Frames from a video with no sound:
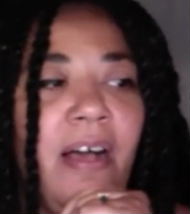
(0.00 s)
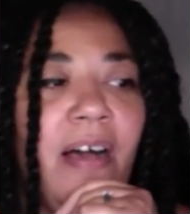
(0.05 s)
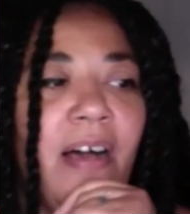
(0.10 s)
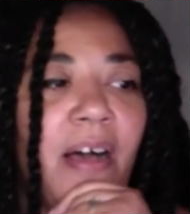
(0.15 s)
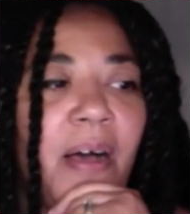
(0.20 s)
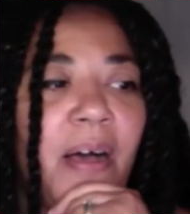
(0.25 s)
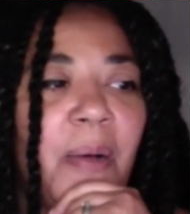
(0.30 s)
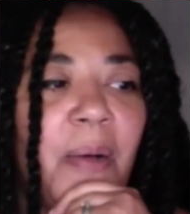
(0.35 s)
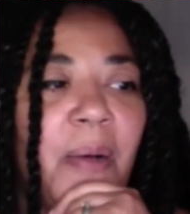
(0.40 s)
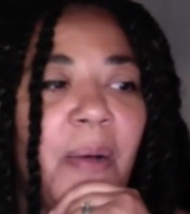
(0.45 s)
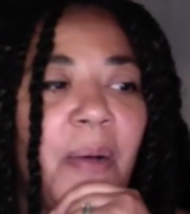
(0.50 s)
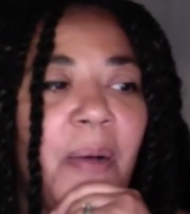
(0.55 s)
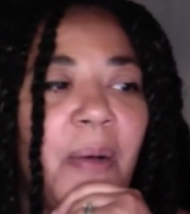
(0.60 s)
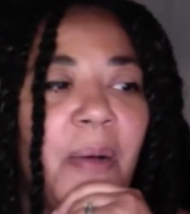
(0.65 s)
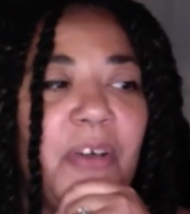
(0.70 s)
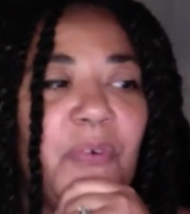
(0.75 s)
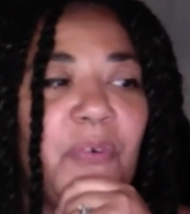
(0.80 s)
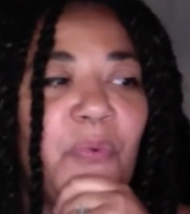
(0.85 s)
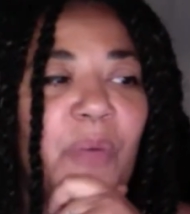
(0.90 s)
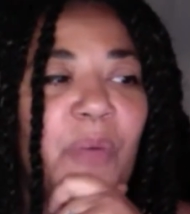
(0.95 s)

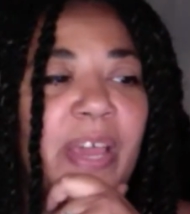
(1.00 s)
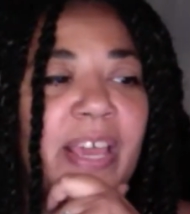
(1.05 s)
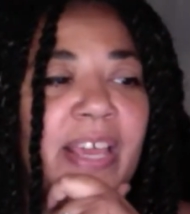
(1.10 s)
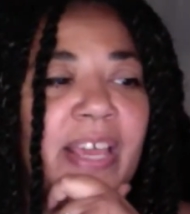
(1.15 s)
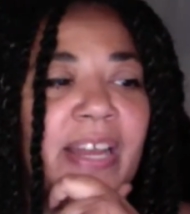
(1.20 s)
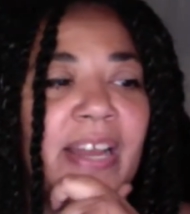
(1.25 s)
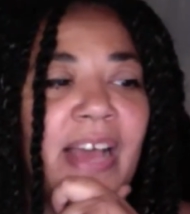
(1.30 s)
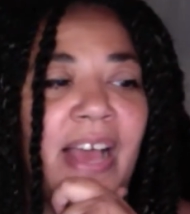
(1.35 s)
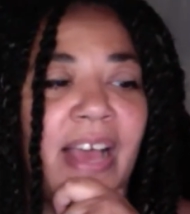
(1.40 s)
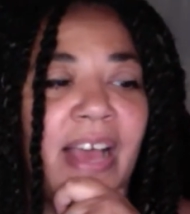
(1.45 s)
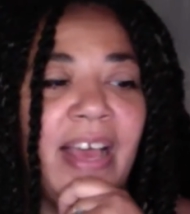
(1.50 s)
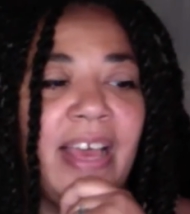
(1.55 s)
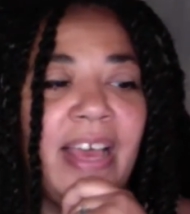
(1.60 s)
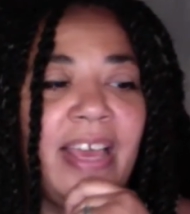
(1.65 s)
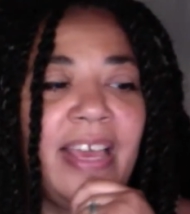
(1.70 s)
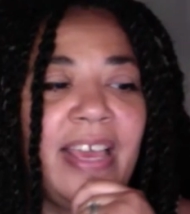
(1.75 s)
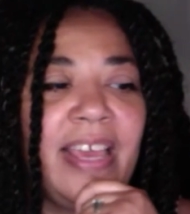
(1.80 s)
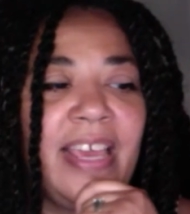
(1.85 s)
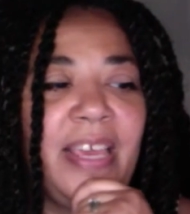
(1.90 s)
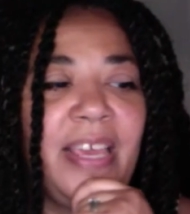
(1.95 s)
But when
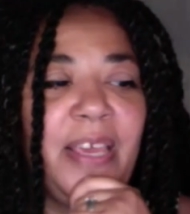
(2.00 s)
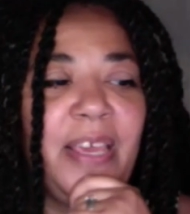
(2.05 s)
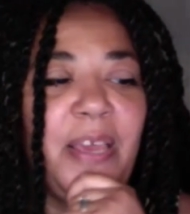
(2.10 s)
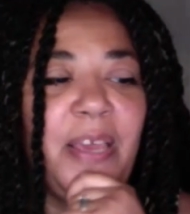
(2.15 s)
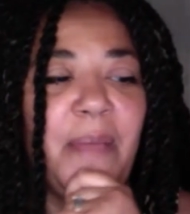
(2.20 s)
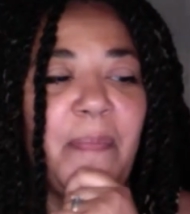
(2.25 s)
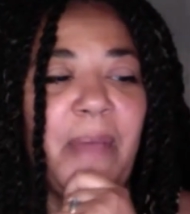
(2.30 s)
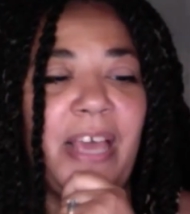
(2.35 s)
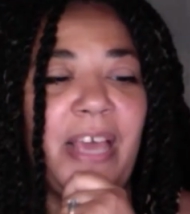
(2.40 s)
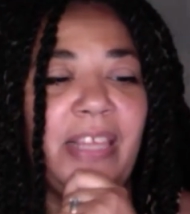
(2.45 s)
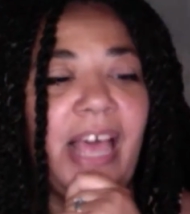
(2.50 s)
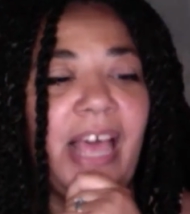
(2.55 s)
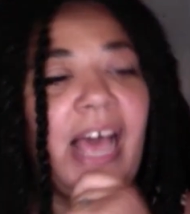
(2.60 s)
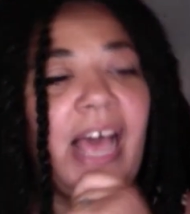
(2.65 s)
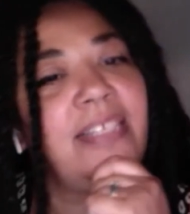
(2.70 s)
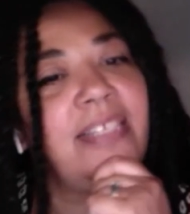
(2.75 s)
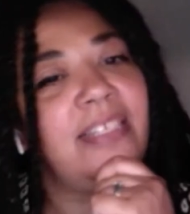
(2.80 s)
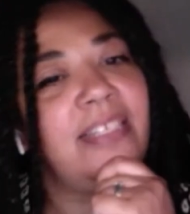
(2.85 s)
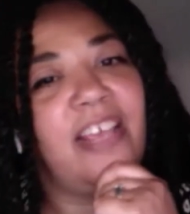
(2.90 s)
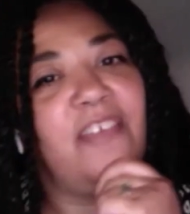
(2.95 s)
my
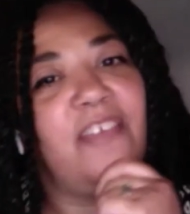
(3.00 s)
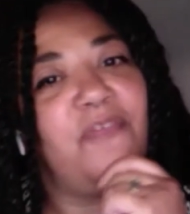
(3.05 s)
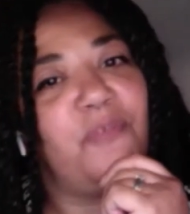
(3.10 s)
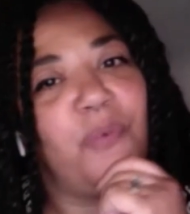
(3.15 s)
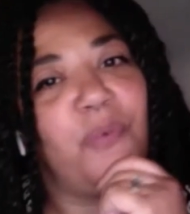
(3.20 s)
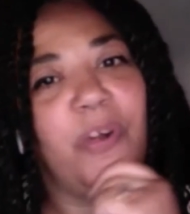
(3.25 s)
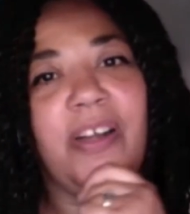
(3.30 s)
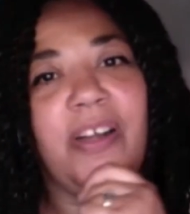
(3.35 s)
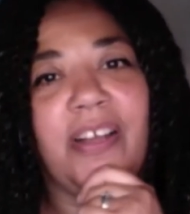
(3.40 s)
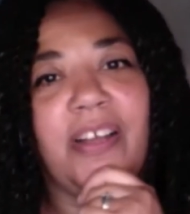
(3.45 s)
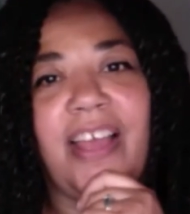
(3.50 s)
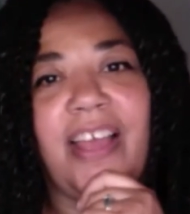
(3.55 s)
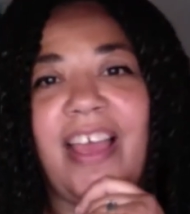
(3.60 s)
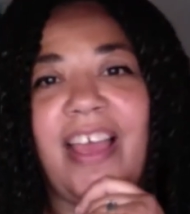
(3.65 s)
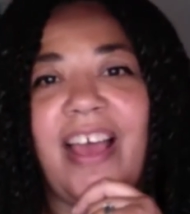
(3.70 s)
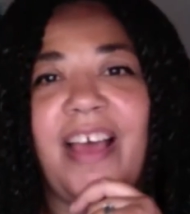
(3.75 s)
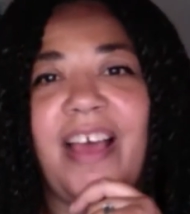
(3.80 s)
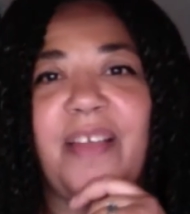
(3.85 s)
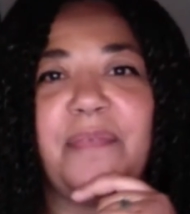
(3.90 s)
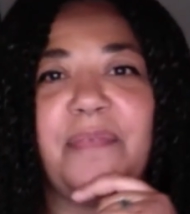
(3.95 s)
last day of work,
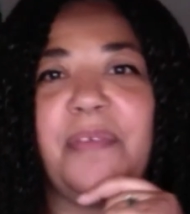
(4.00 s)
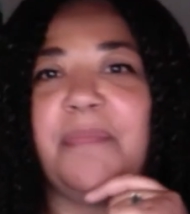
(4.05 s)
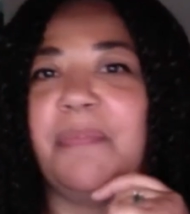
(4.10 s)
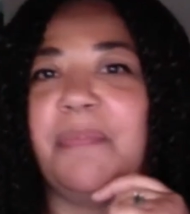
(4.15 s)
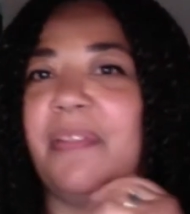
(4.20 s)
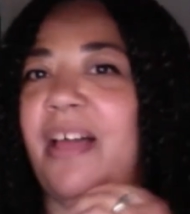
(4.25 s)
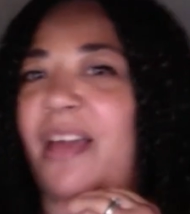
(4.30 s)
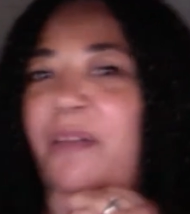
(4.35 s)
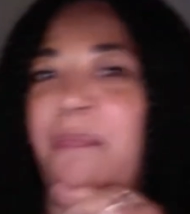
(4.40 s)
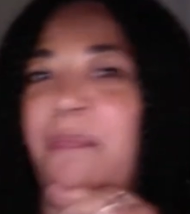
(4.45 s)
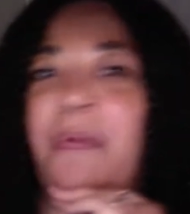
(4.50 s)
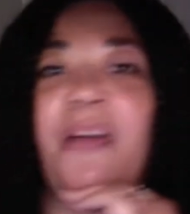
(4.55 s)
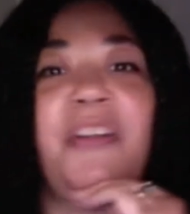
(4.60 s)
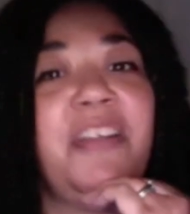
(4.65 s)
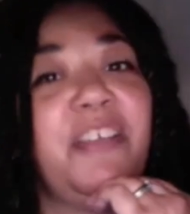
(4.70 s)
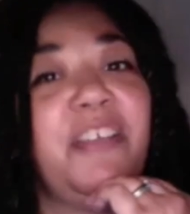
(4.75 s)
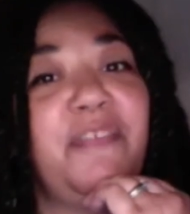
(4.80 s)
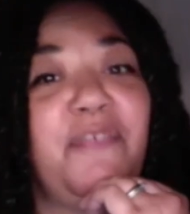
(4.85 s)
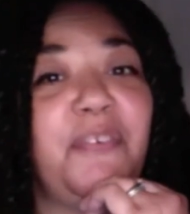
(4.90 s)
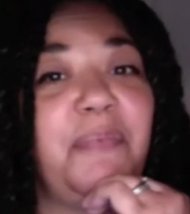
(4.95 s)
people had a
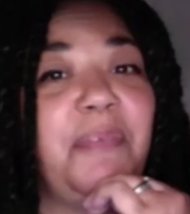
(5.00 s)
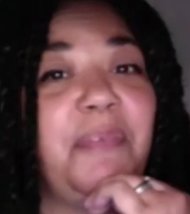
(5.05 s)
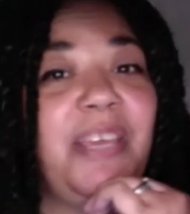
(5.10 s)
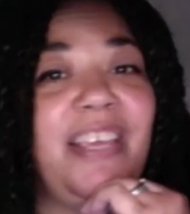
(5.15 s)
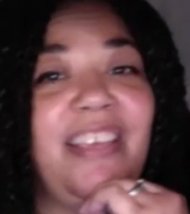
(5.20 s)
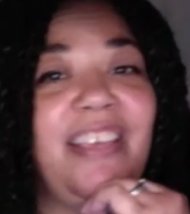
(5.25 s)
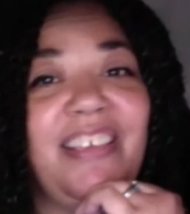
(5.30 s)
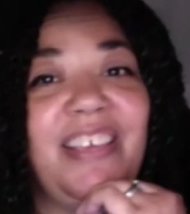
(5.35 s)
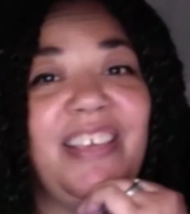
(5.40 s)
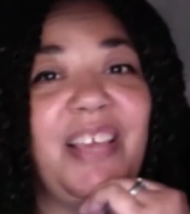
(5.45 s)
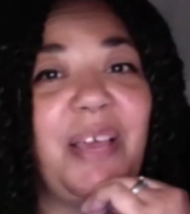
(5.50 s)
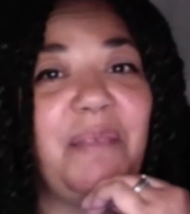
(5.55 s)
party for me.